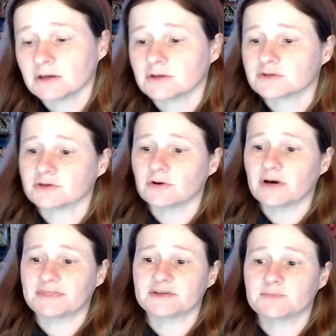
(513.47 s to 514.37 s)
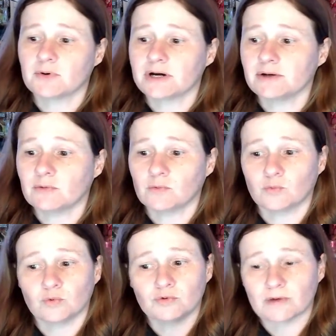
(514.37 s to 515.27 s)
So at this point,
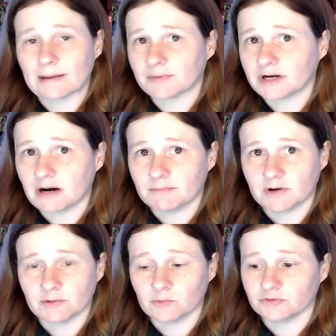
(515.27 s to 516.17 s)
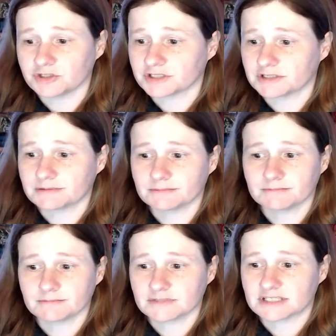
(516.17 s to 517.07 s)
we'll wrap it up, and we'll just
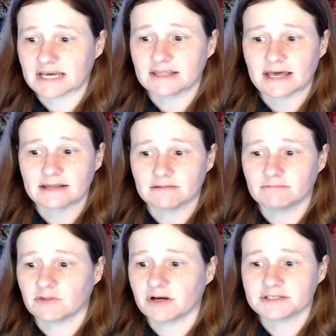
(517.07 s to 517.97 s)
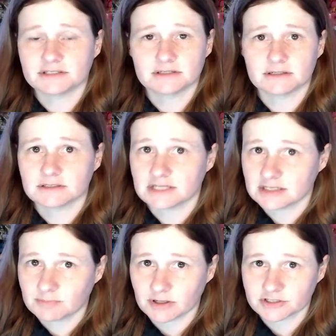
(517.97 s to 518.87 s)
say that thus
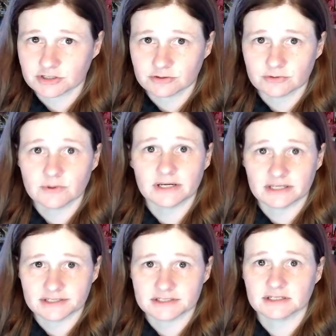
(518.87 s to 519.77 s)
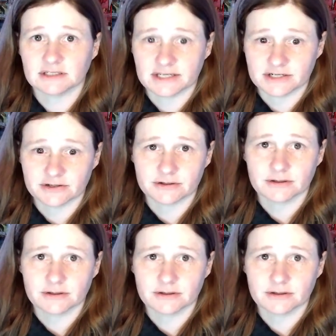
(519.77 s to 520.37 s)
t plus u is linear,